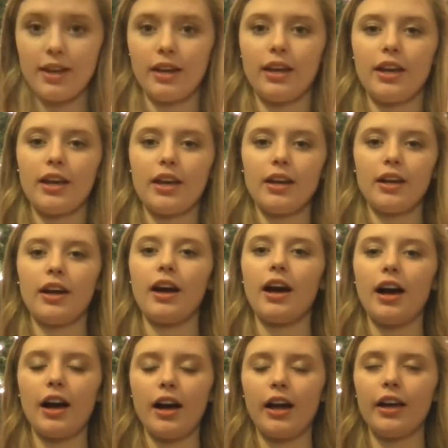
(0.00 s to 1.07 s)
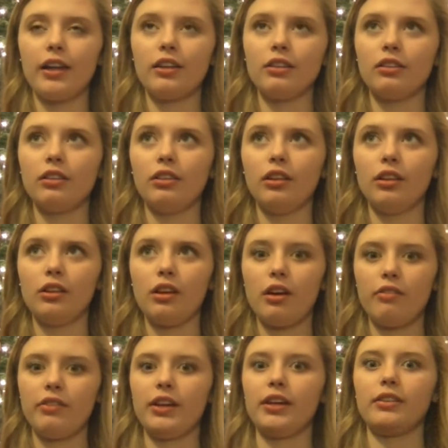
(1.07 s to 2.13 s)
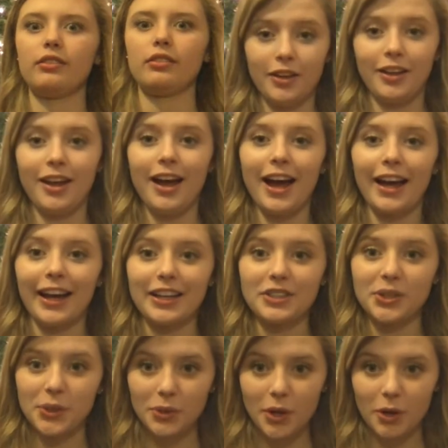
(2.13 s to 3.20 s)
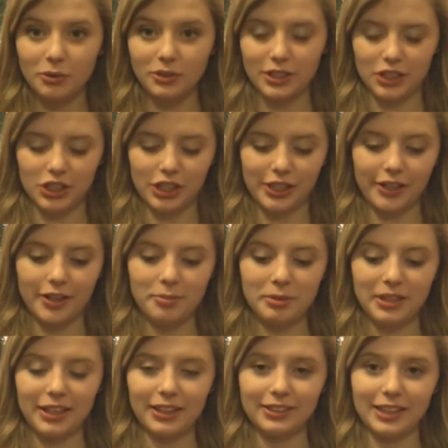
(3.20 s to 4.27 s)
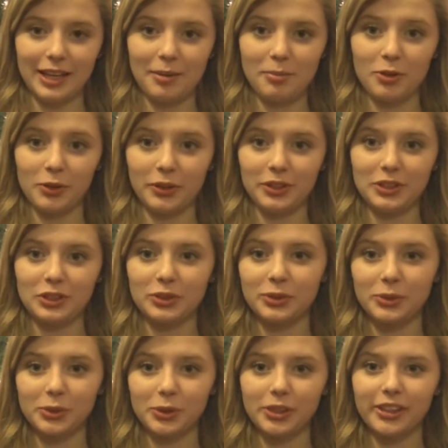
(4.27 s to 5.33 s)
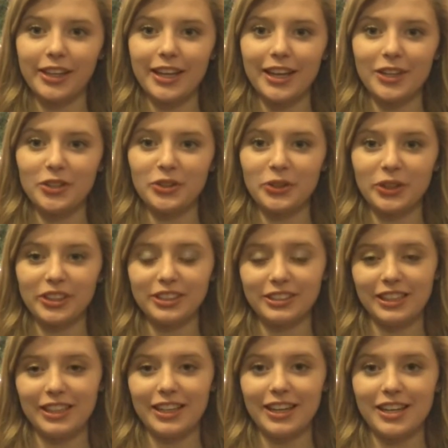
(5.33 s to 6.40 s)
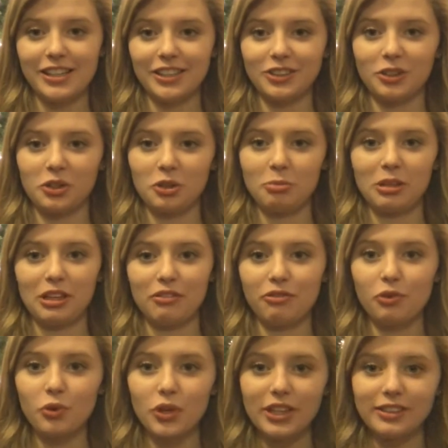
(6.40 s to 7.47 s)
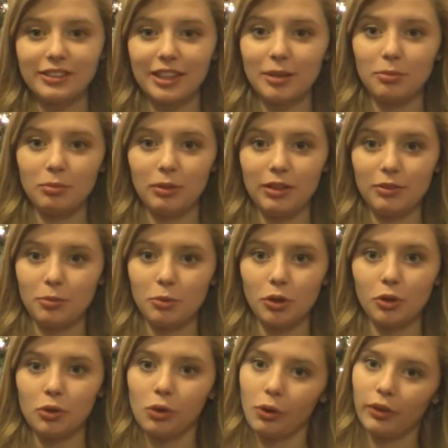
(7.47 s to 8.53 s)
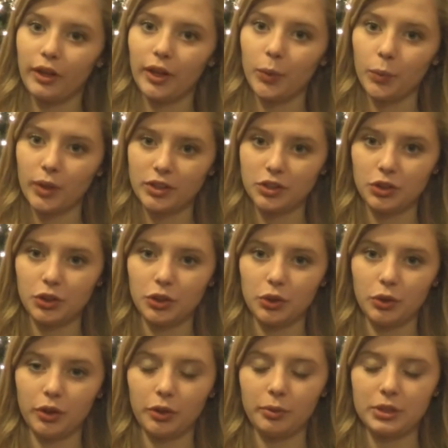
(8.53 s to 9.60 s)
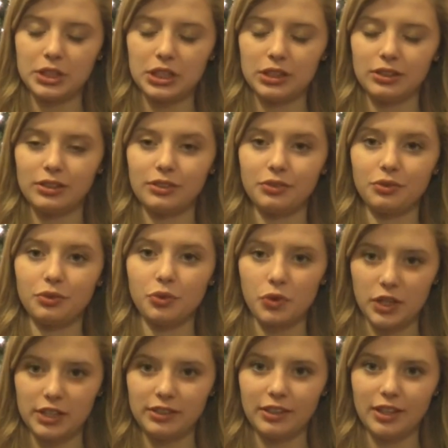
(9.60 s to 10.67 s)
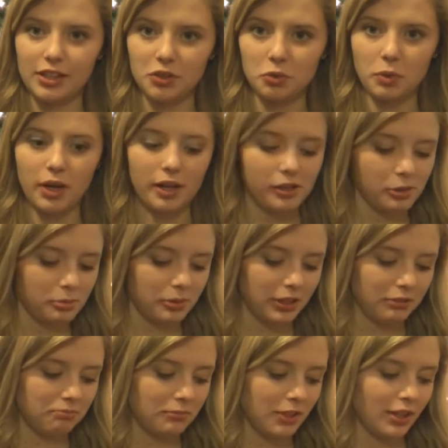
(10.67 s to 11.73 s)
And I love it. I got two coats this year because I am going to school in New York City and it is going to be freezing, even more cold than Western New York, which is freezing as well. But